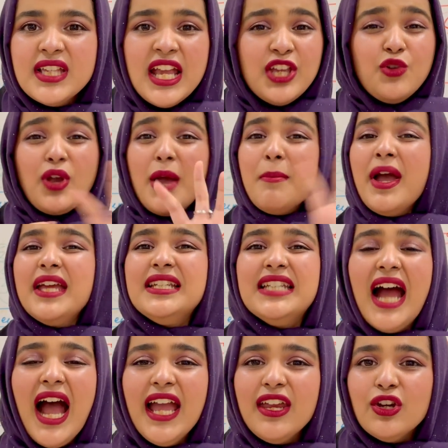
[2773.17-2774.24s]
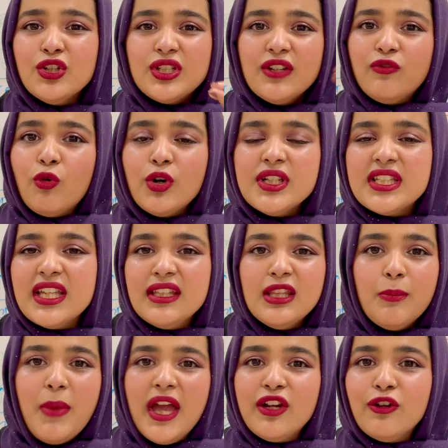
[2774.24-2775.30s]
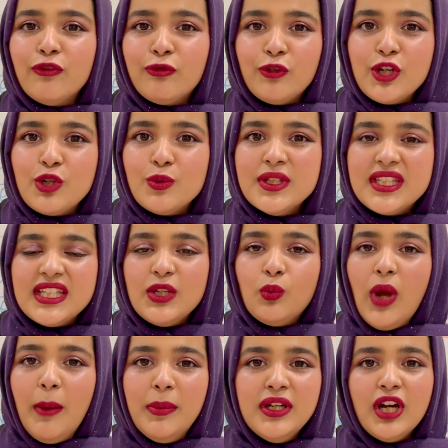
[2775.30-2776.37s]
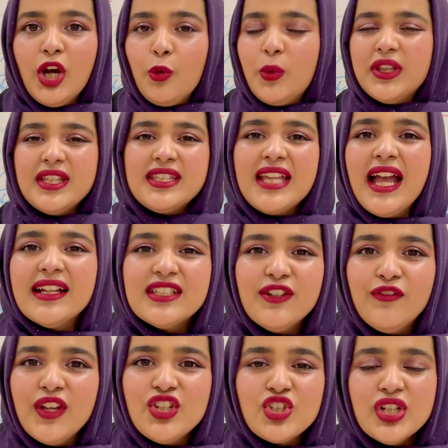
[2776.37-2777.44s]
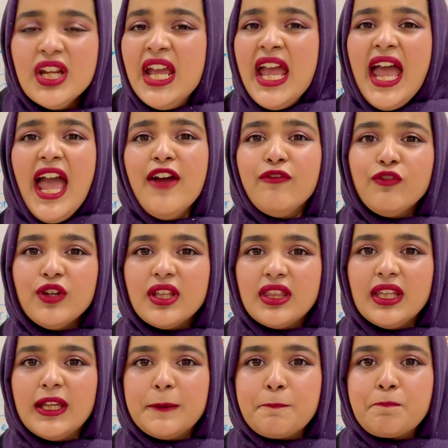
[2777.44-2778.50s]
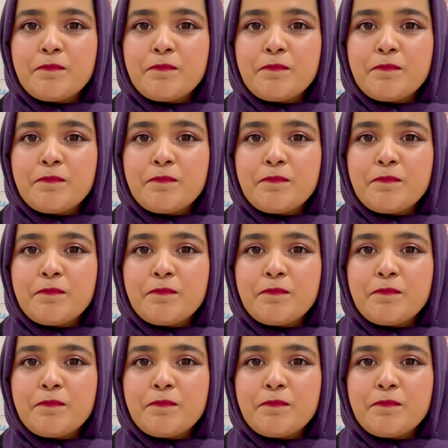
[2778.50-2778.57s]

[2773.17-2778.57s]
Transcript: You get my entire Divorcing the Beggar Frequency webinar with its activation, everything.